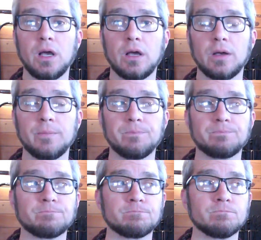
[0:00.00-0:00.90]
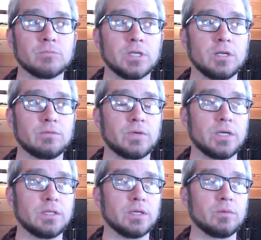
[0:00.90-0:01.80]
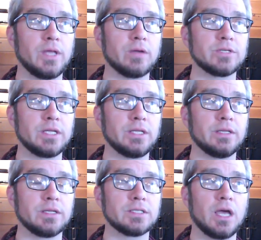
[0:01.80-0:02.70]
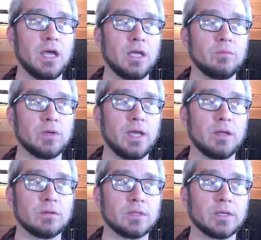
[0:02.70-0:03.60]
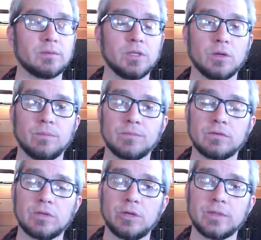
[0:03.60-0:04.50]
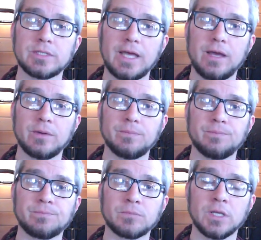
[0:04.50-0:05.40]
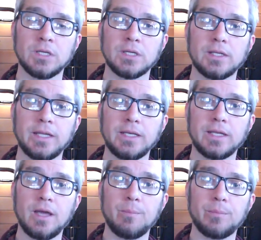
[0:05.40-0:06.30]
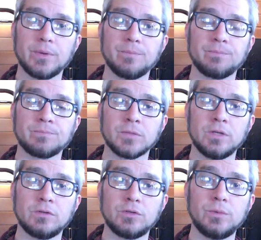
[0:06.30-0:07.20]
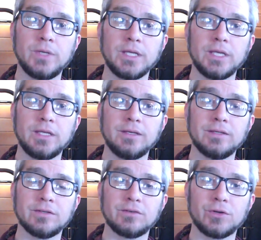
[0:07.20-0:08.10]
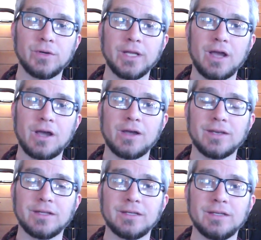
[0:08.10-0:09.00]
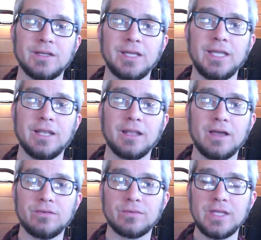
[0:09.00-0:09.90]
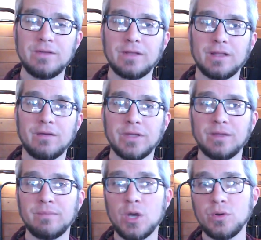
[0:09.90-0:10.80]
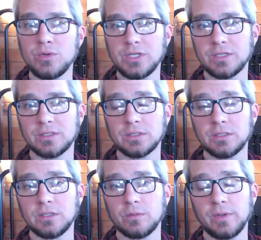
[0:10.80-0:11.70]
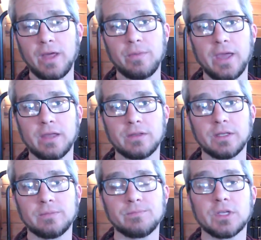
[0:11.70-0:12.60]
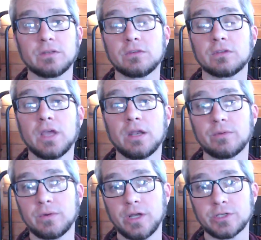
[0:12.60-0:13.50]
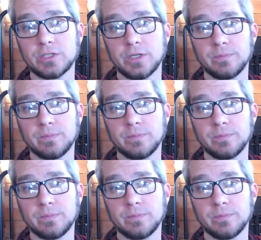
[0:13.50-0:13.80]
And I find like without taking that time, without like, slowing down, lightening up, tuning in, turning on, in loving mode, without that, then it's just kind of a rush,